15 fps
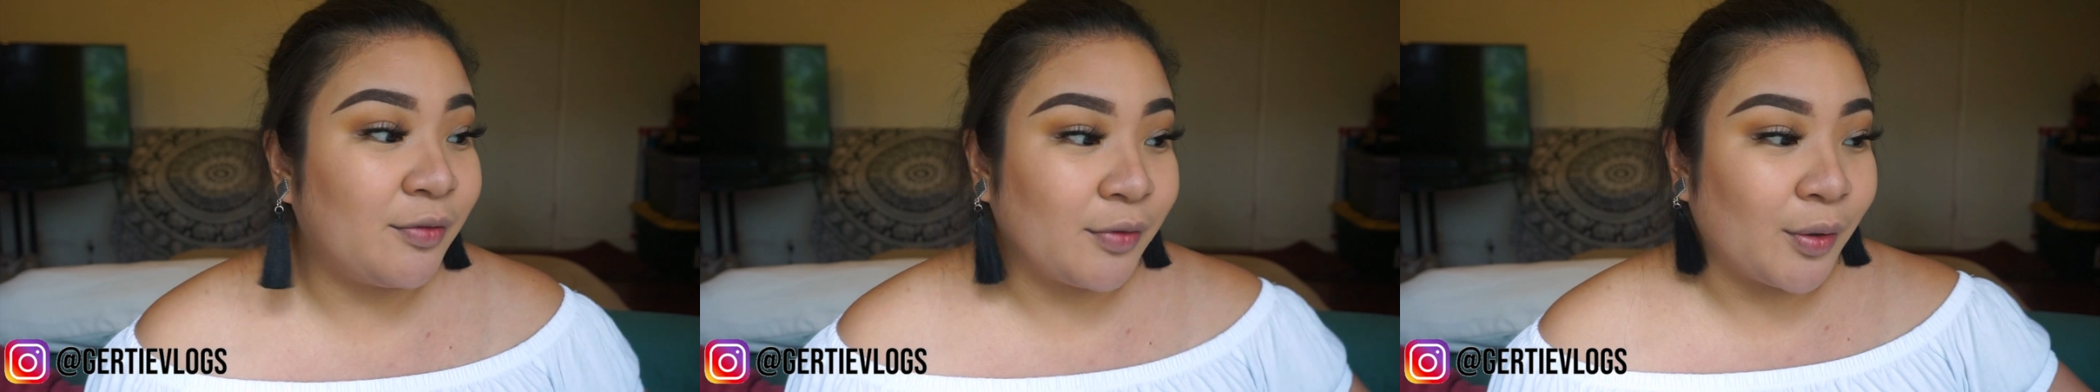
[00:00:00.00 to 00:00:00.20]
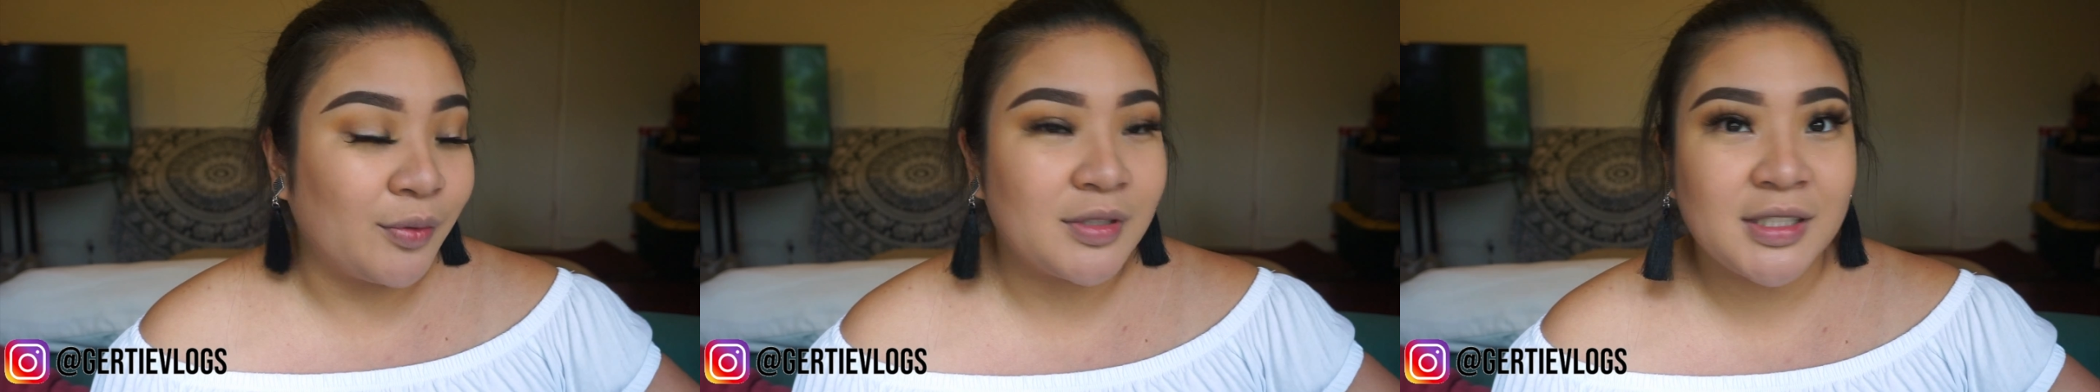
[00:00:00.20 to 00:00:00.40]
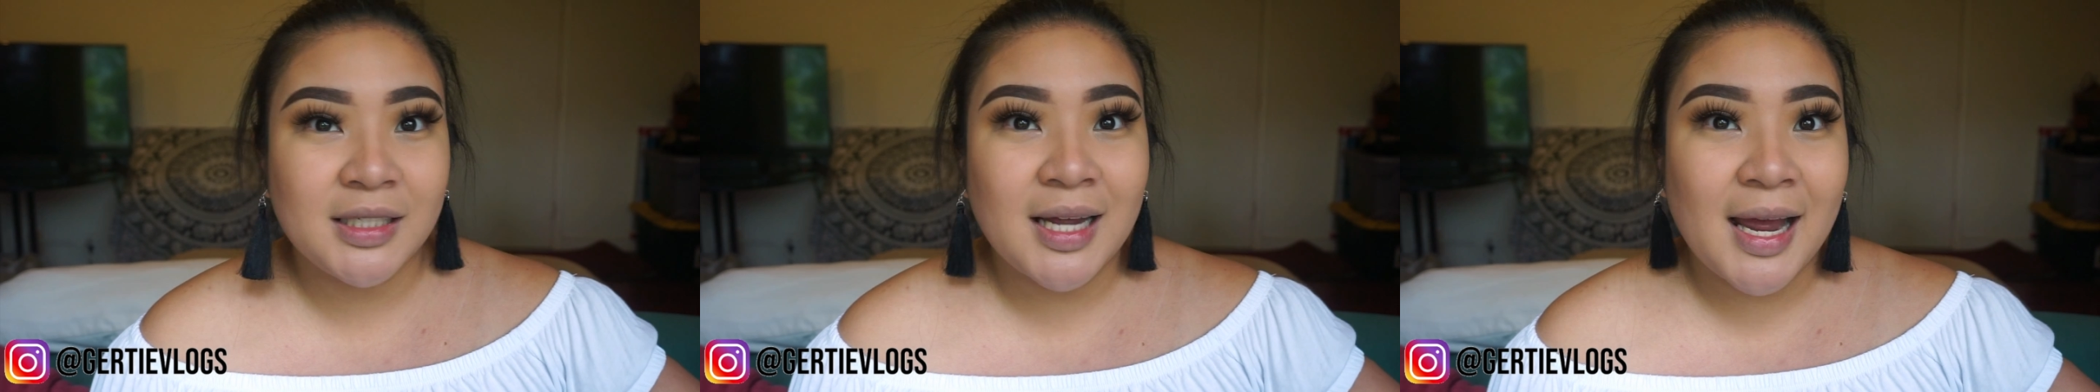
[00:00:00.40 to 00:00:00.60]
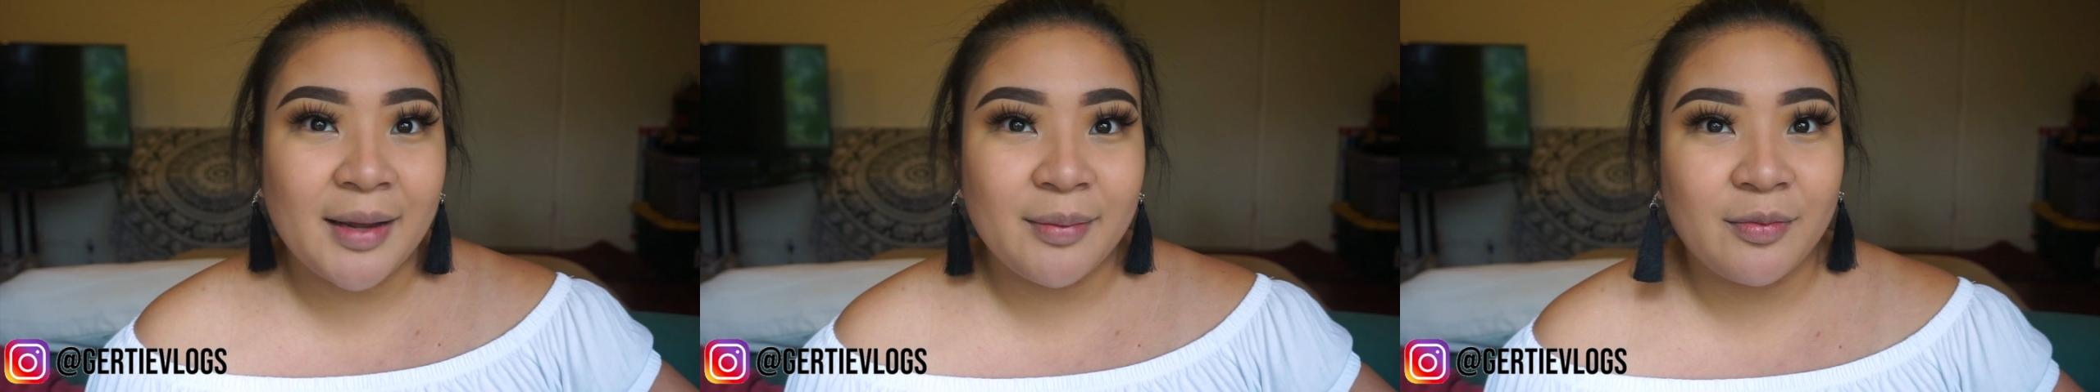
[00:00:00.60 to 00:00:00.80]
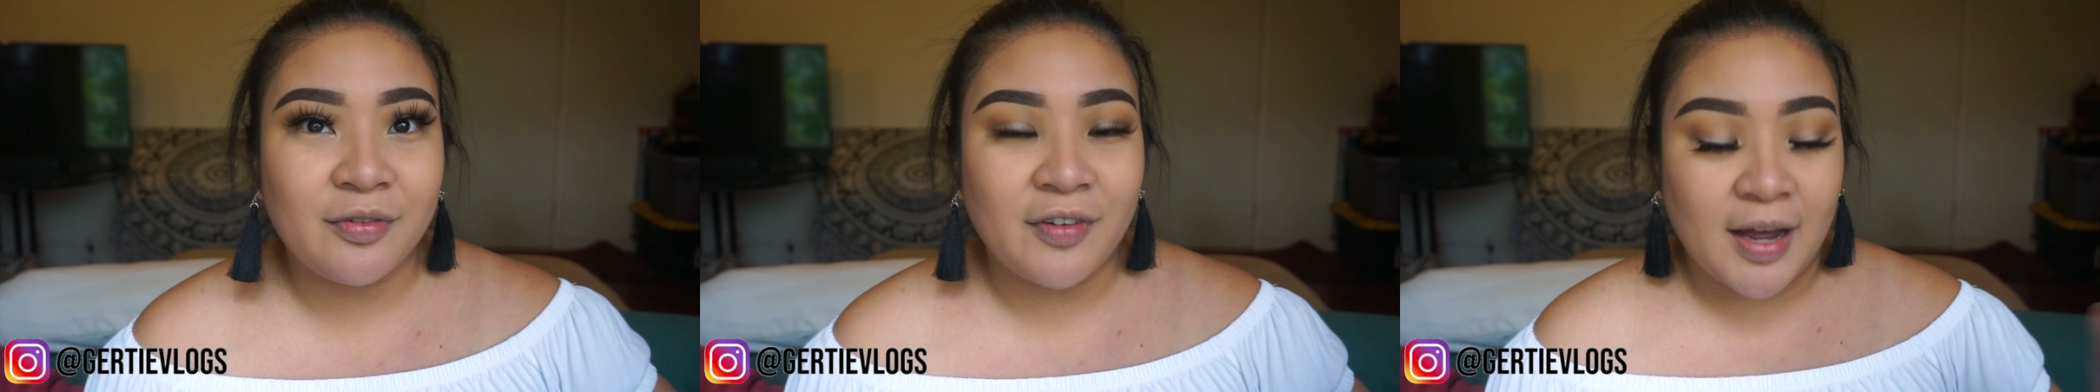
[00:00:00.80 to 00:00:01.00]
rosy,
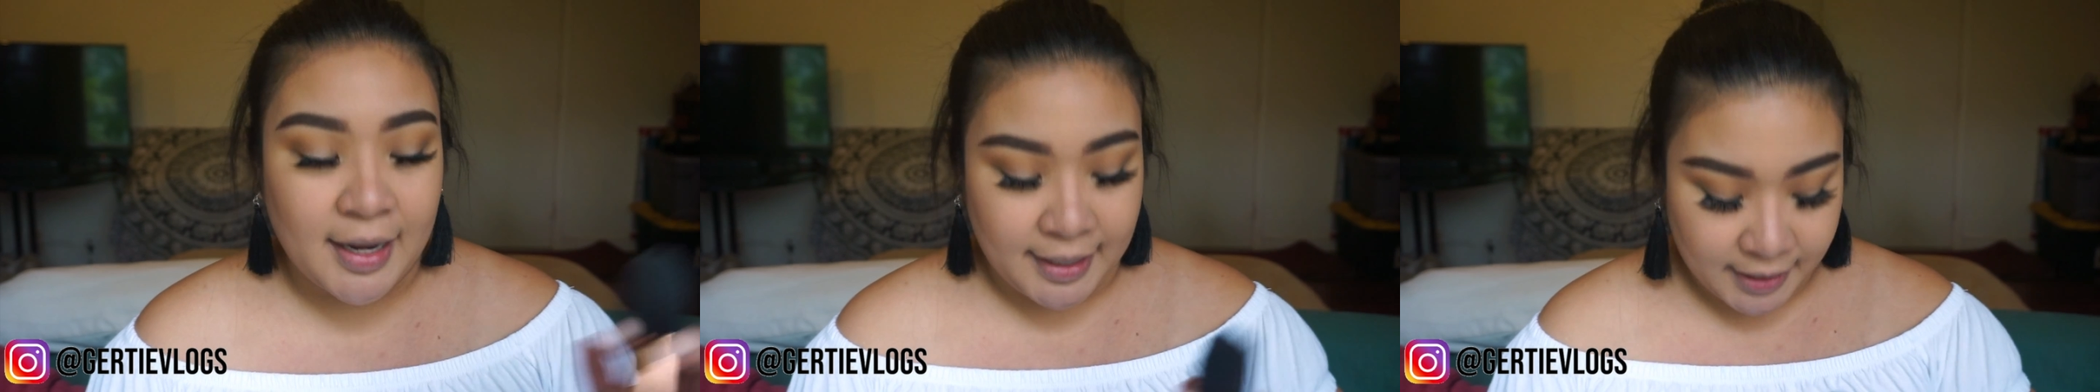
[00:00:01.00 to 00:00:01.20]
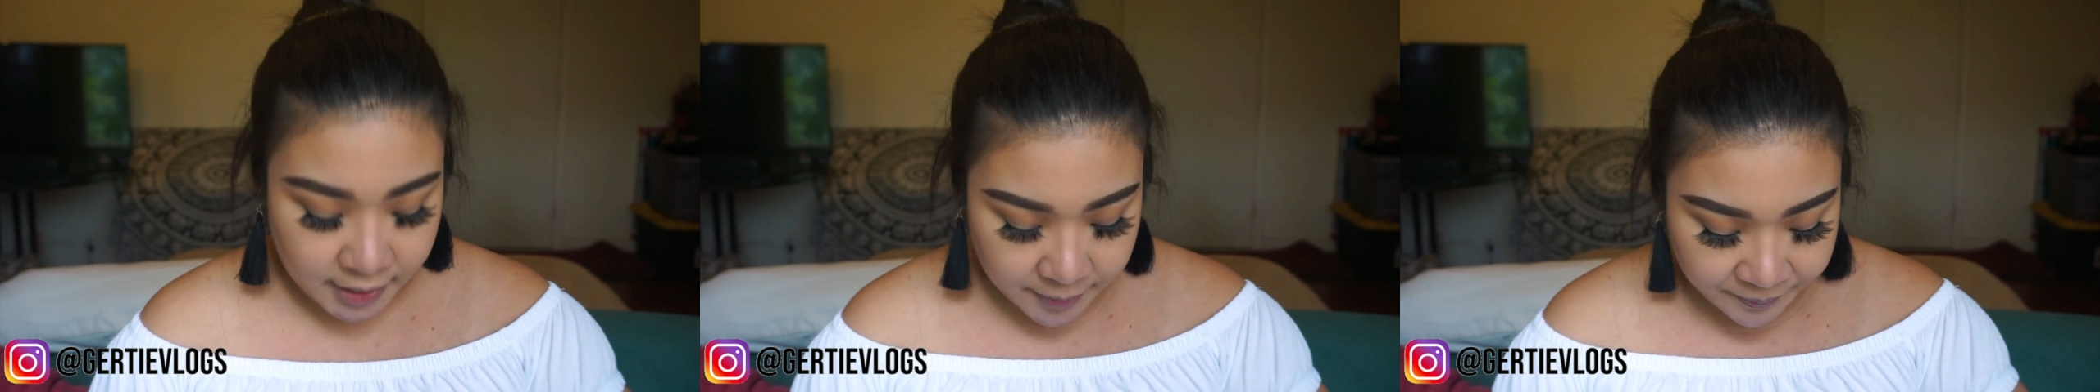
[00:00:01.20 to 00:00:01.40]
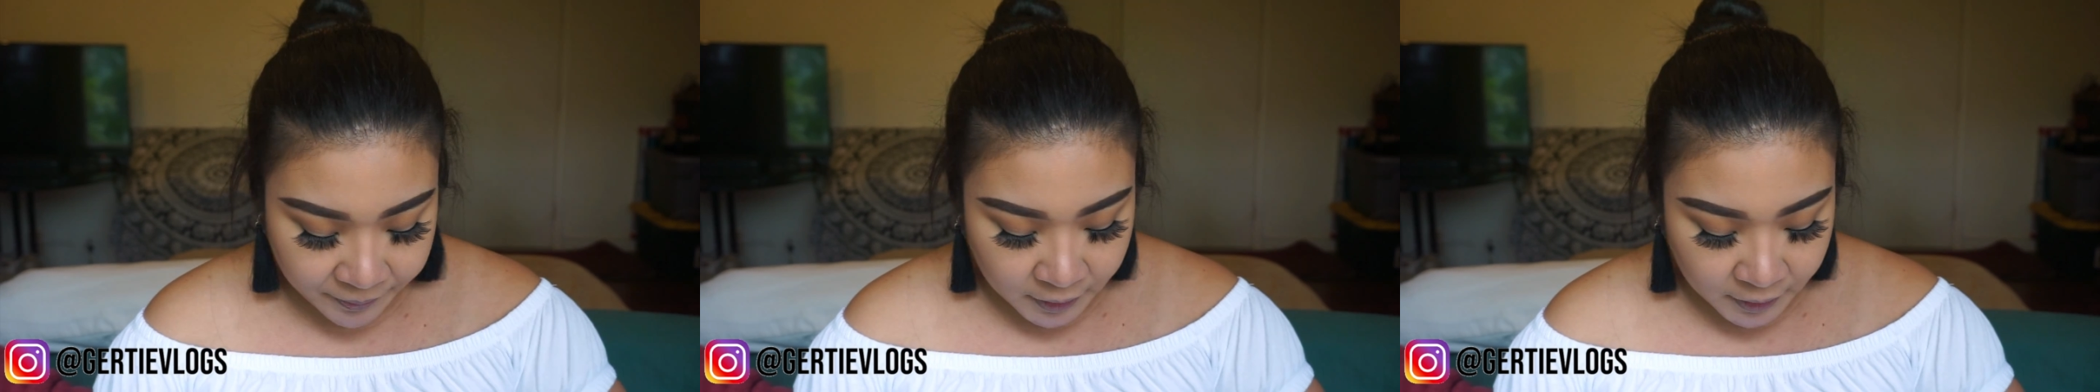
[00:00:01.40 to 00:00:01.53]
I'm fine.